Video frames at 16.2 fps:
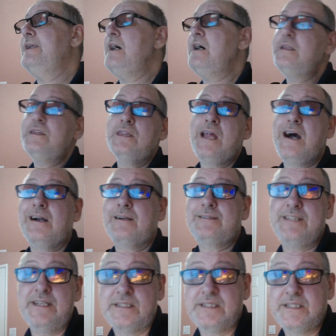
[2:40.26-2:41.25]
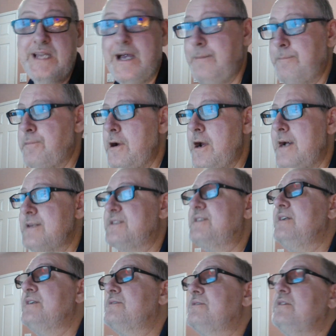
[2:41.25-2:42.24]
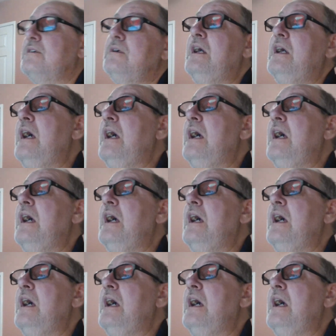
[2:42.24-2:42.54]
unlocked desktop processor,